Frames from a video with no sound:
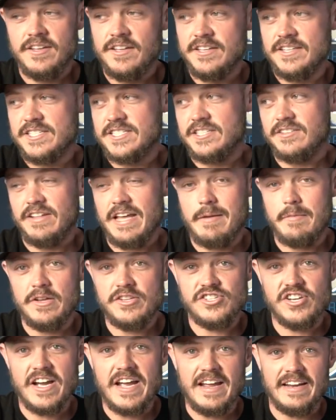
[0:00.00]
slam a
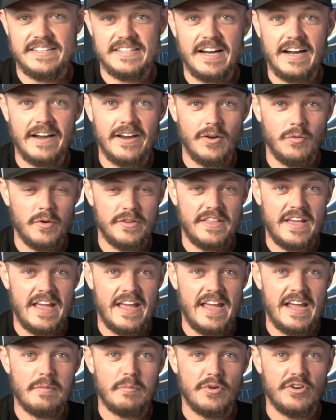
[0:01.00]
giant tire with a
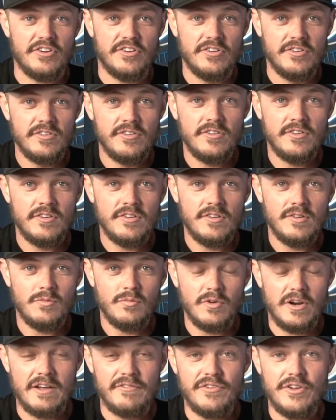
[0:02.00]
hammer.
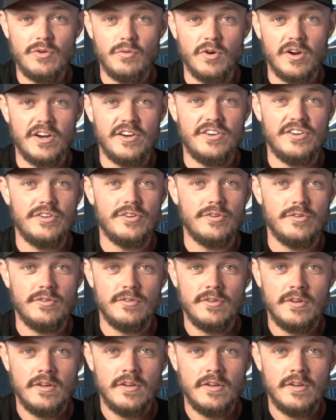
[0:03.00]
Whatever you want to do.